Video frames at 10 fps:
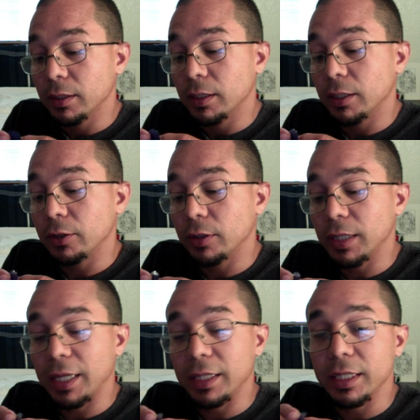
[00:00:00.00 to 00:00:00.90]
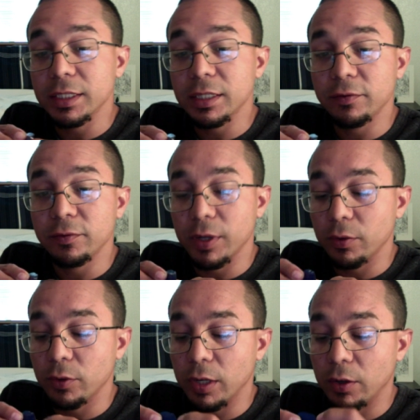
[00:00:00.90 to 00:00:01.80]
like this stuff,
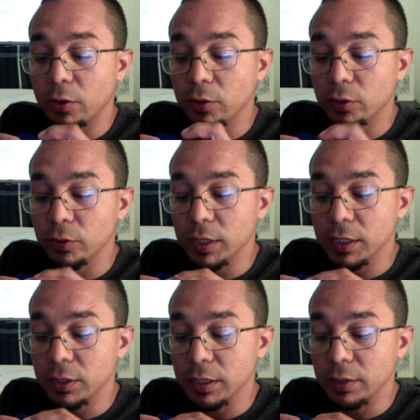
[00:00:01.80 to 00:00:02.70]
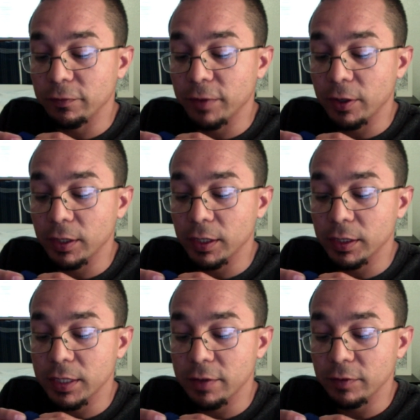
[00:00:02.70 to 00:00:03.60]
it'll go through this fairly
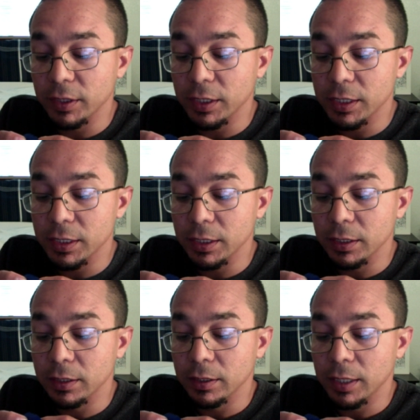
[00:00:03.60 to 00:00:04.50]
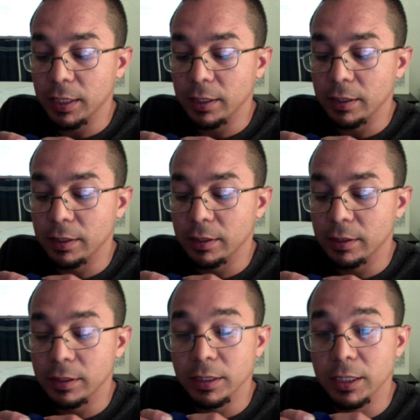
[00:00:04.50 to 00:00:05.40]
terribly easy. Like,
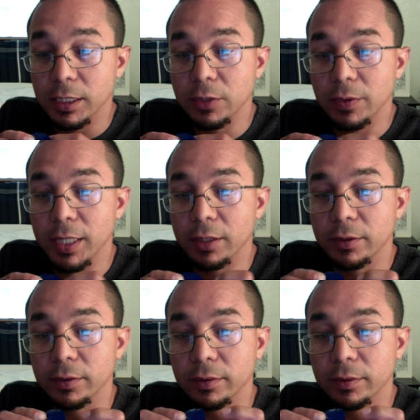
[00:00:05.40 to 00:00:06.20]
see, it's already through.